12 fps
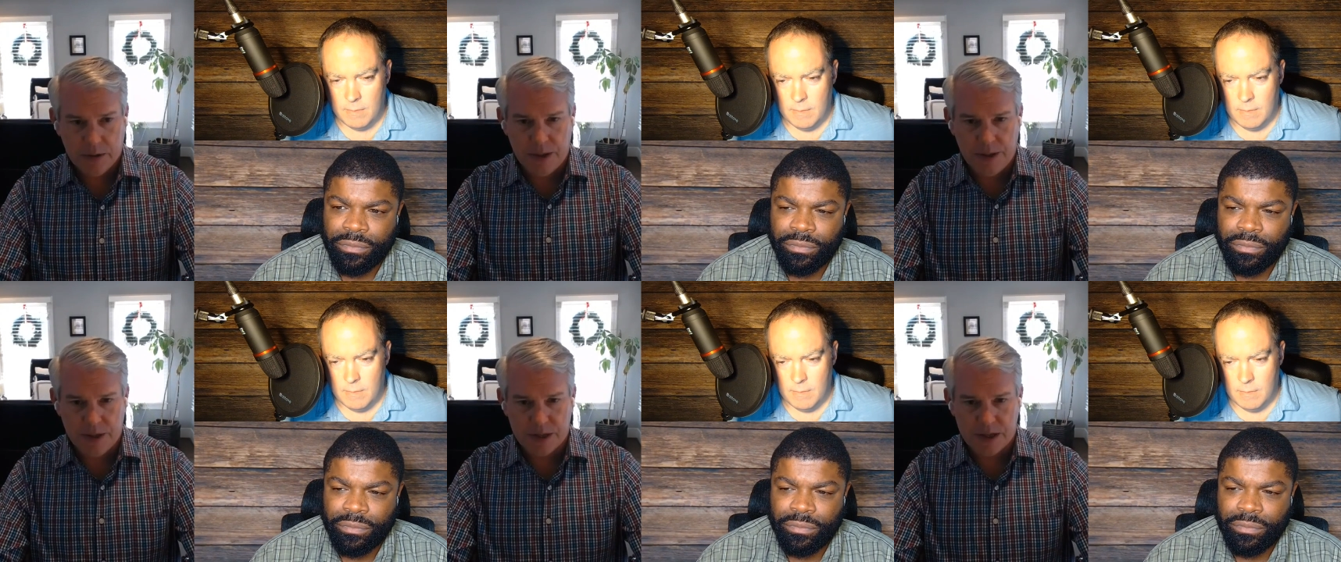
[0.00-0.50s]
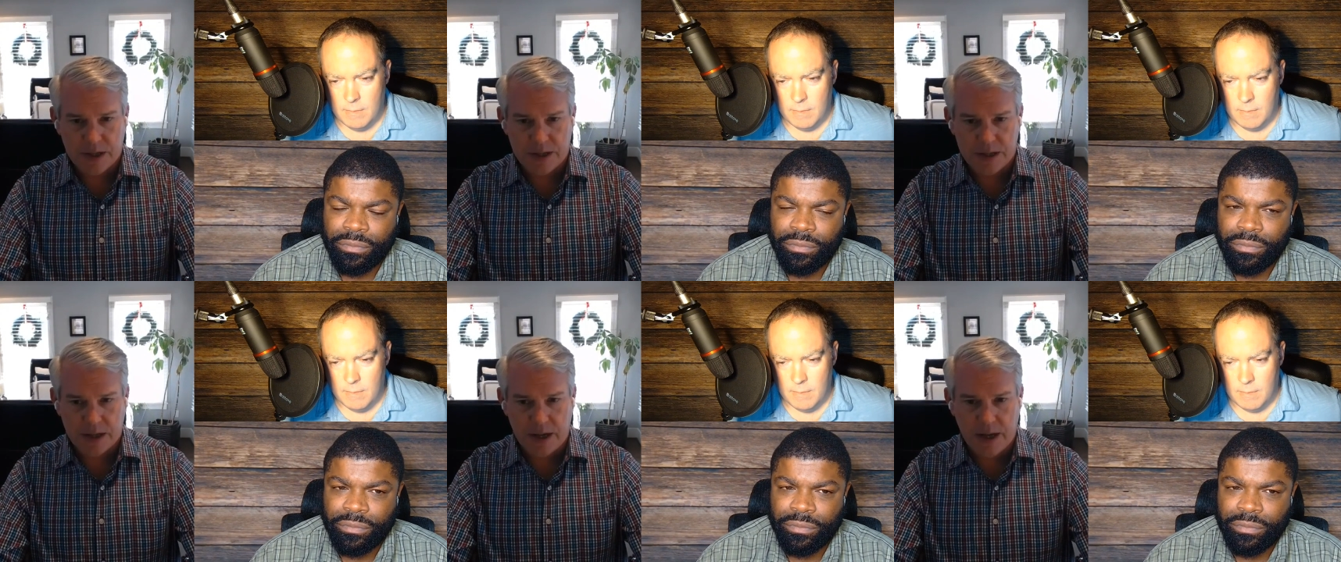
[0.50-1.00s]
Speaker 1: in the
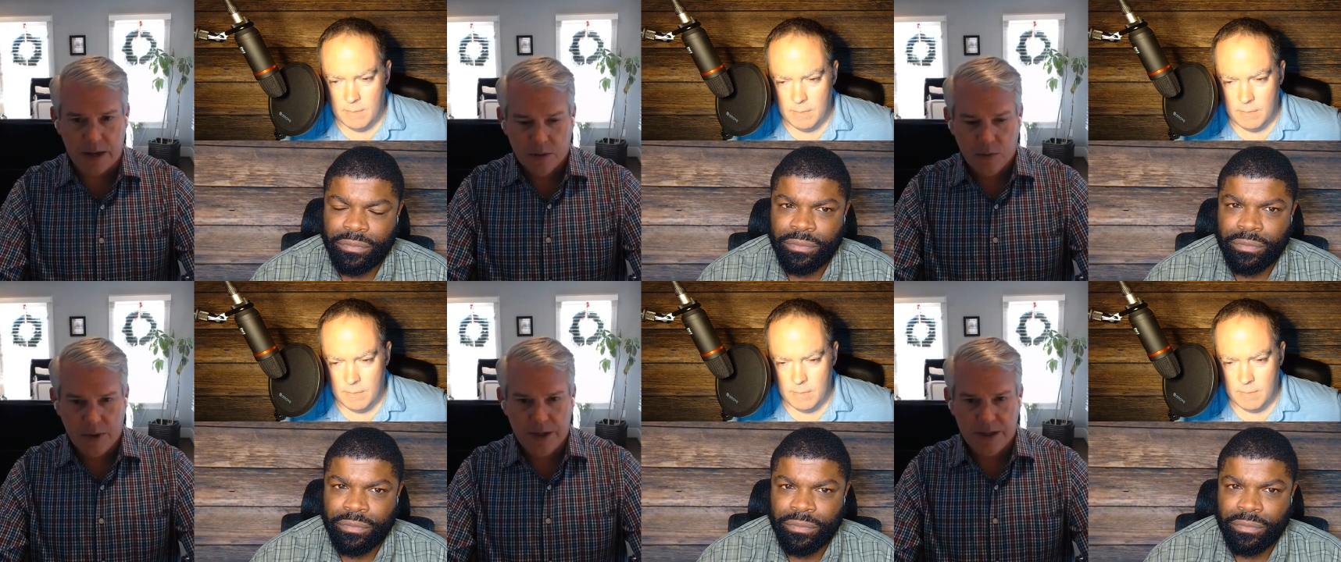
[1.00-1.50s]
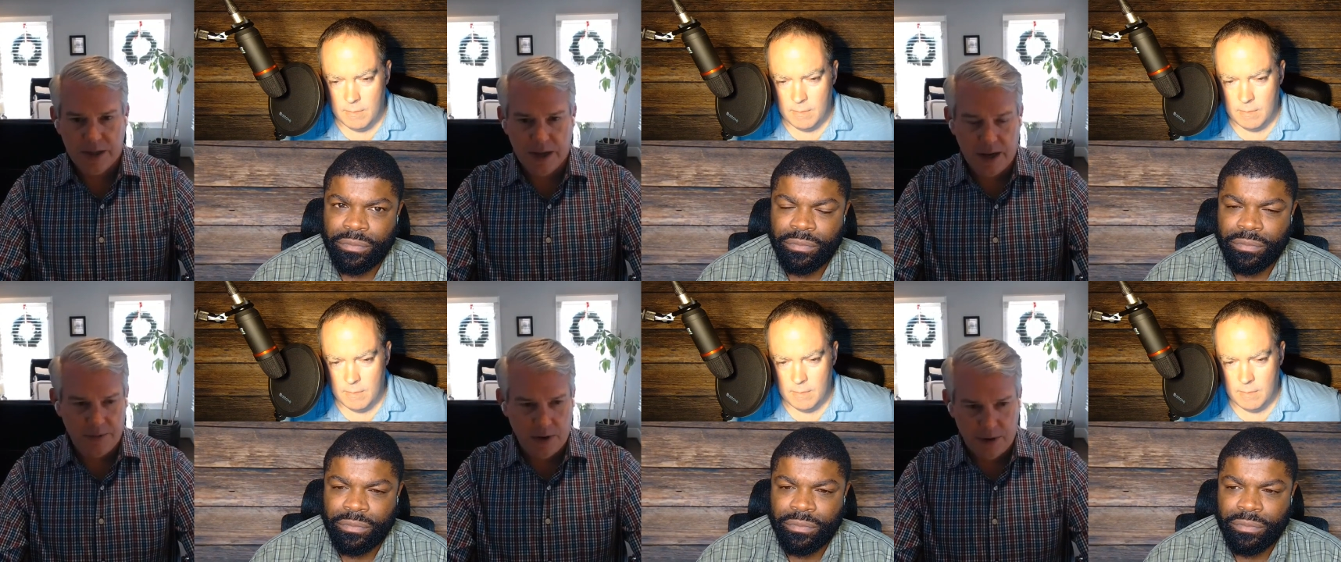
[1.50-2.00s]
sense that we did
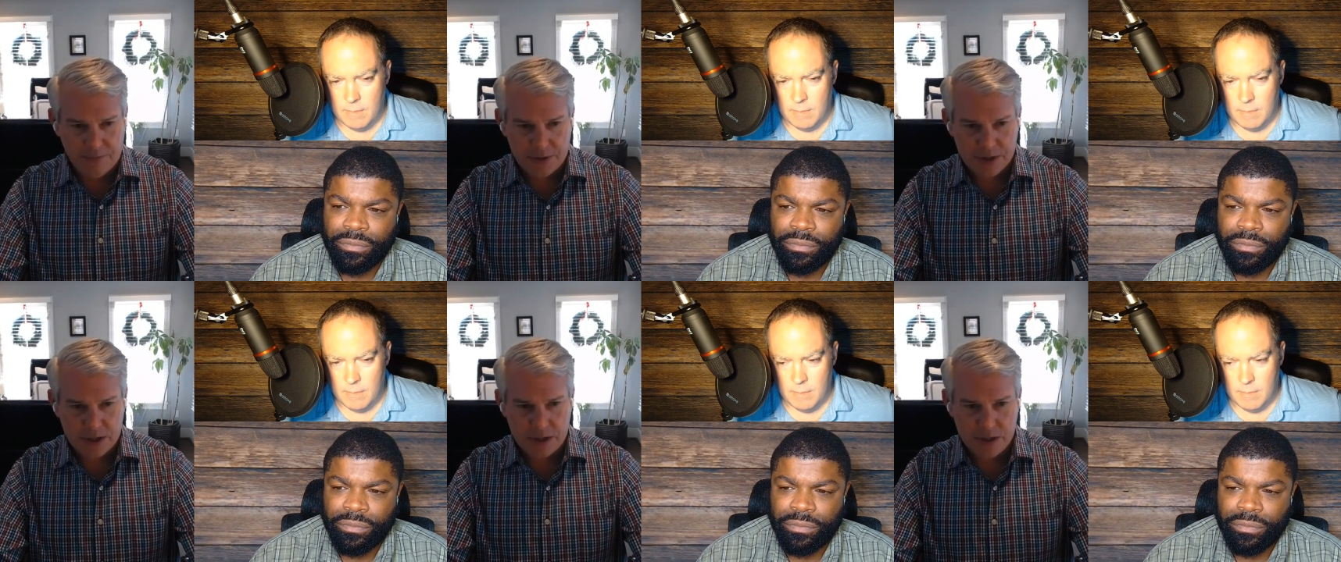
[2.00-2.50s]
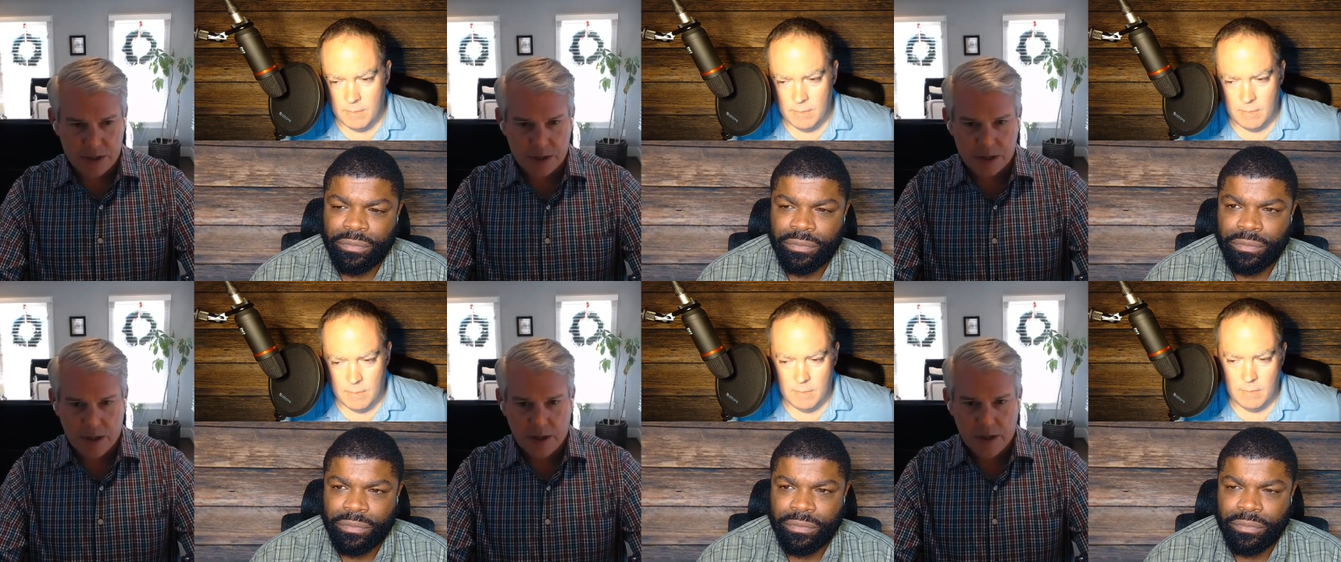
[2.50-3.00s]
have
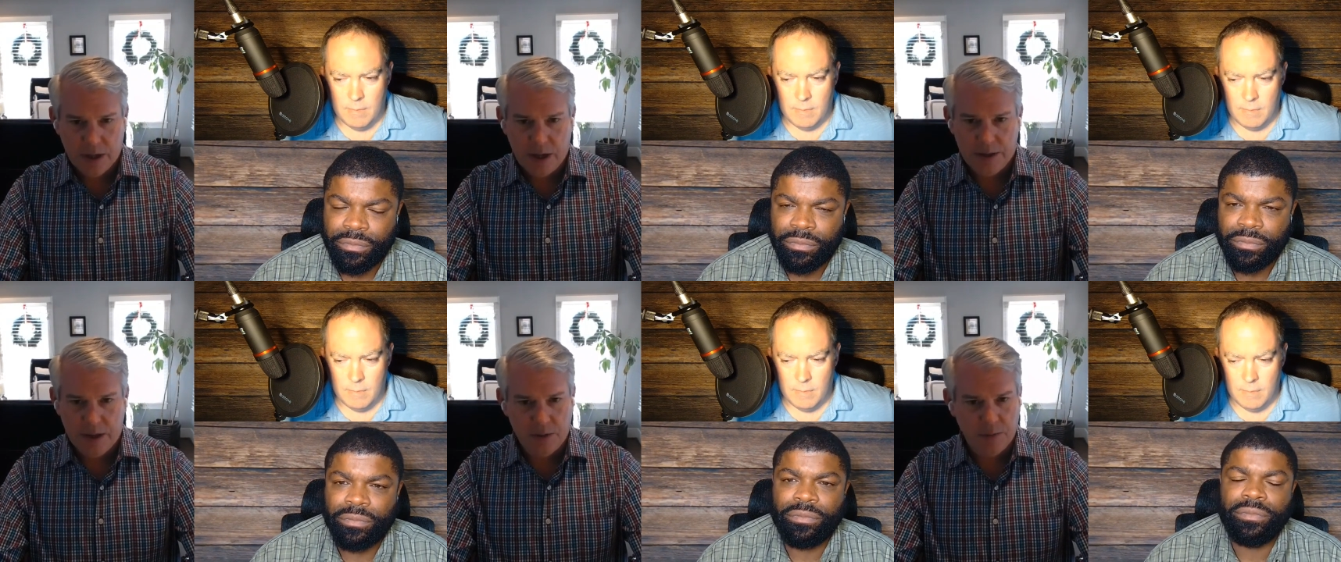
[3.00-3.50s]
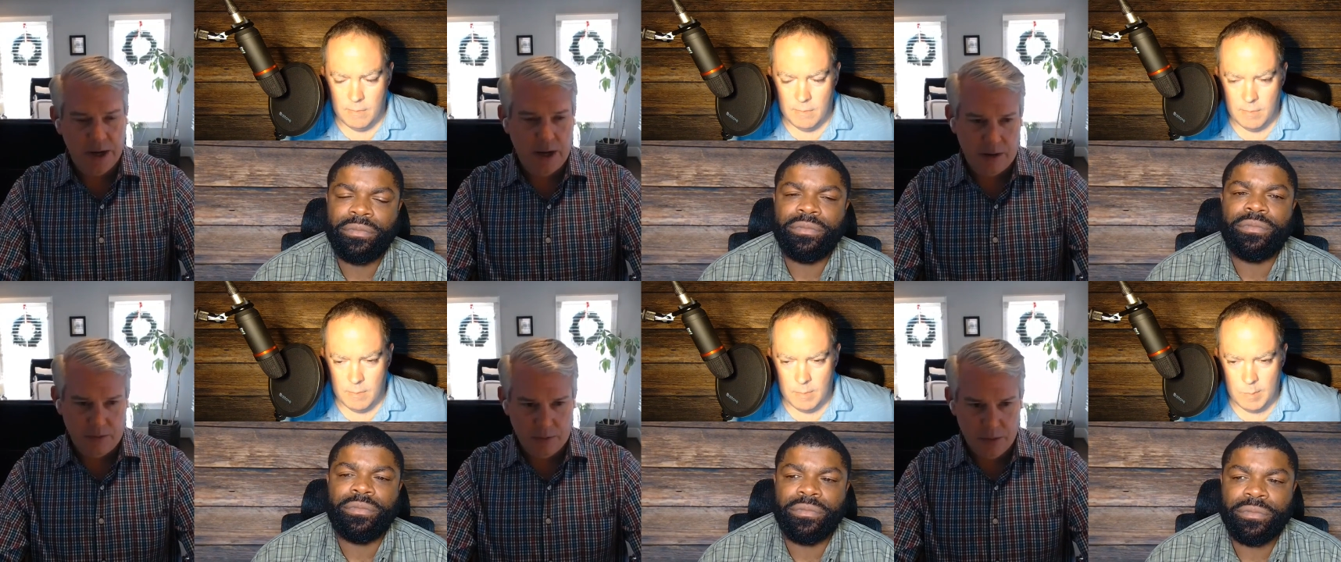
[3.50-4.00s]
offices and then we
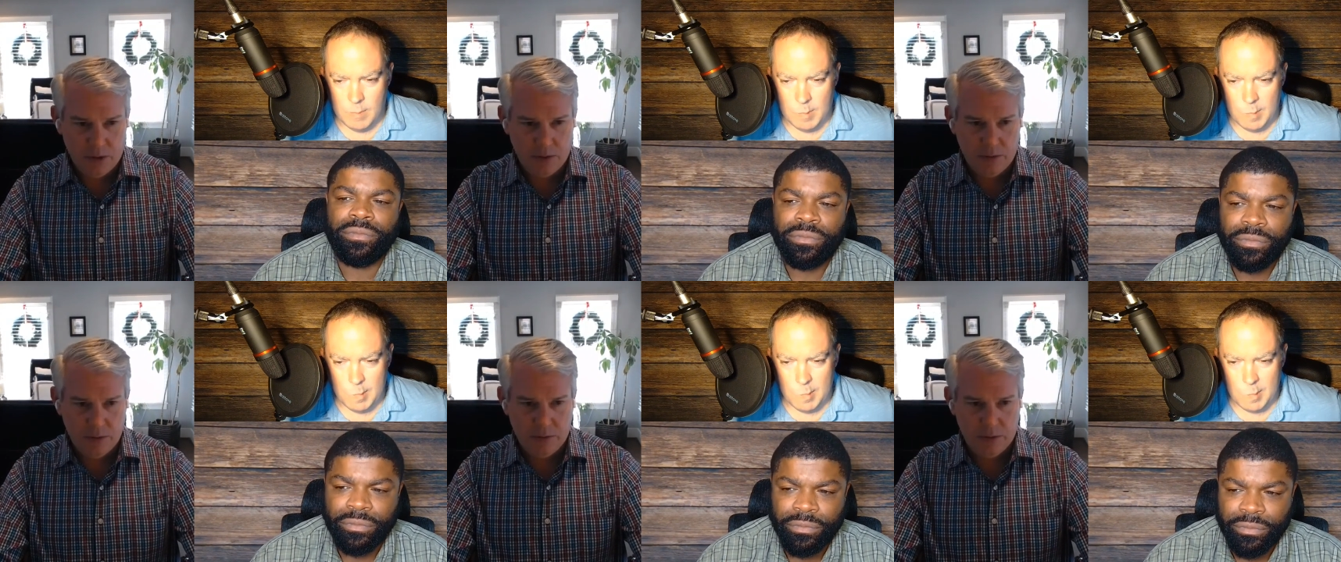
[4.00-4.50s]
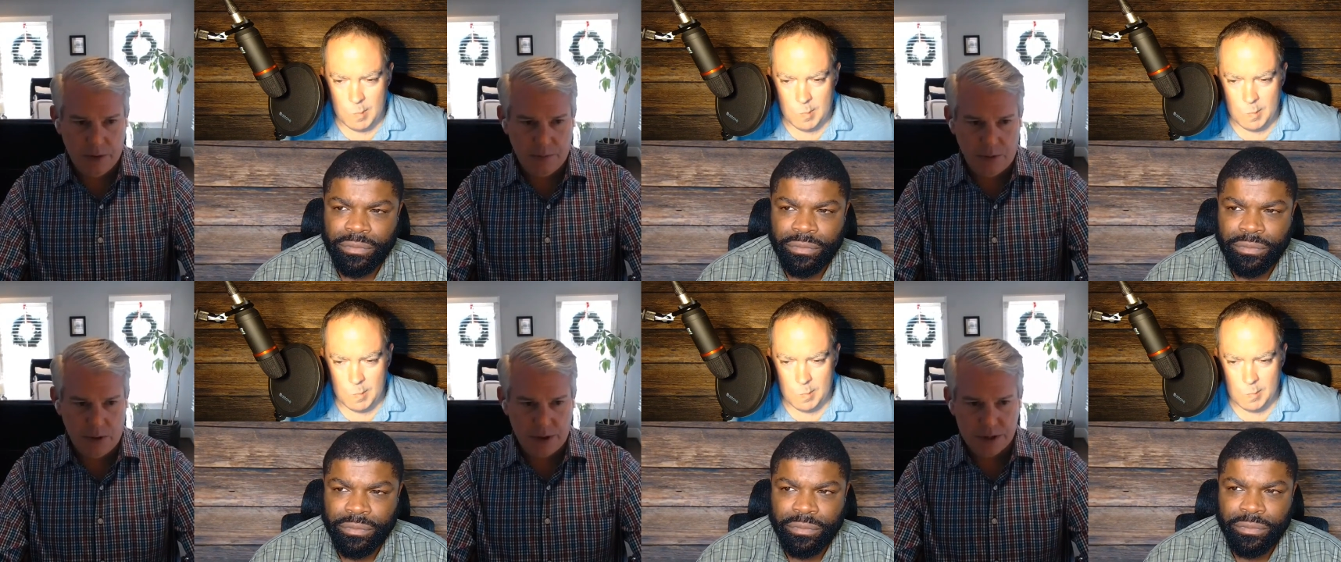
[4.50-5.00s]
had remote
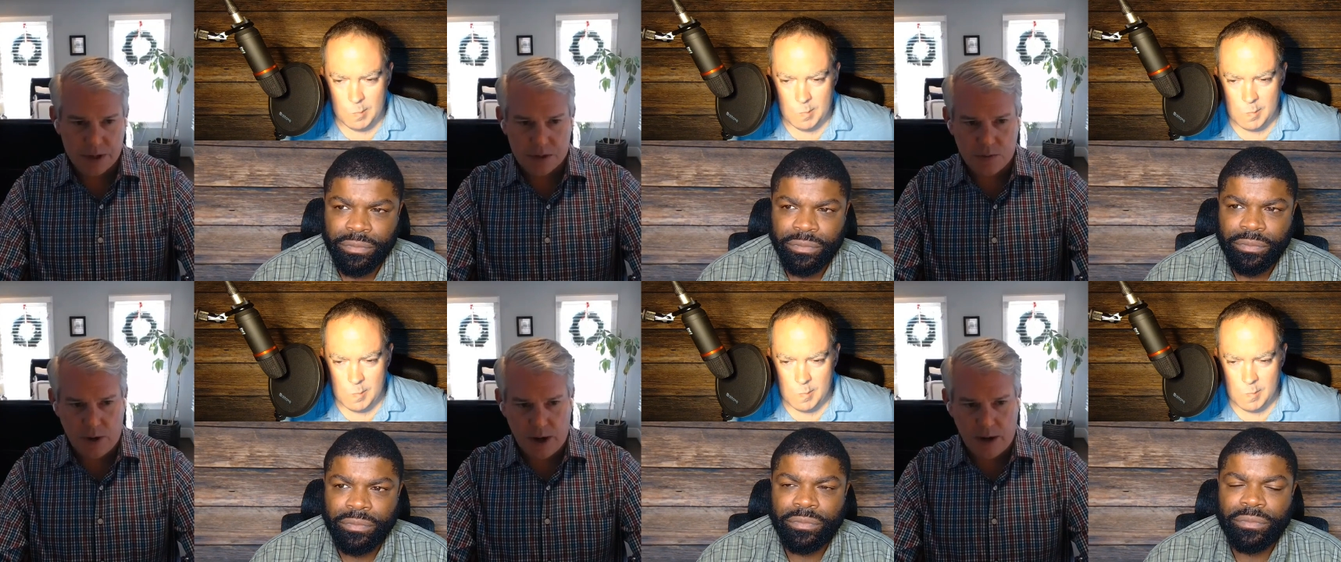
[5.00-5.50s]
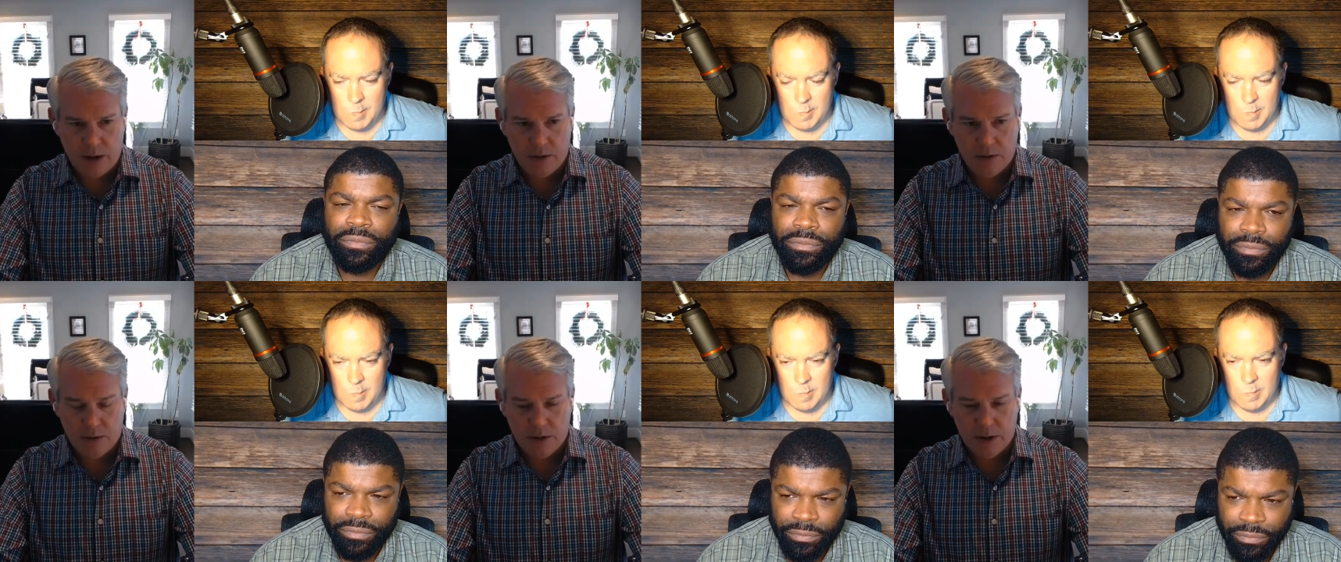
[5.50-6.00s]
employees as
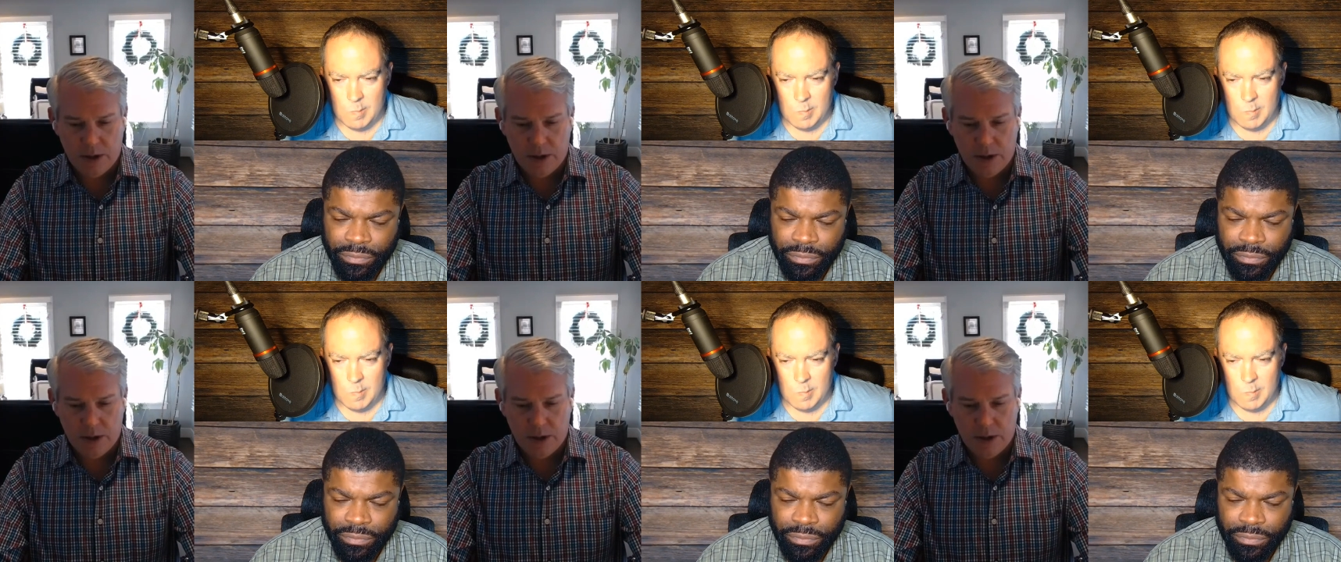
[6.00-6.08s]
well.